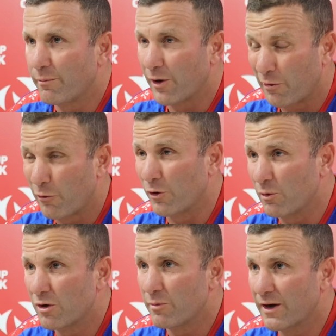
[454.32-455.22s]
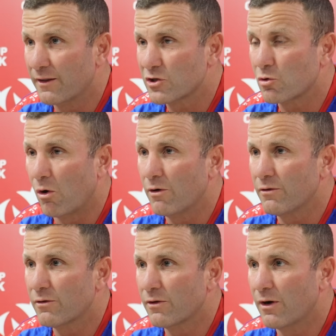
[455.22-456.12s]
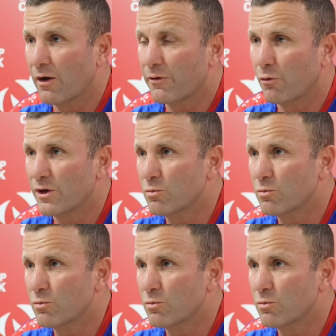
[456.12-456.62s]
But I thought he would have been in the squad. I thought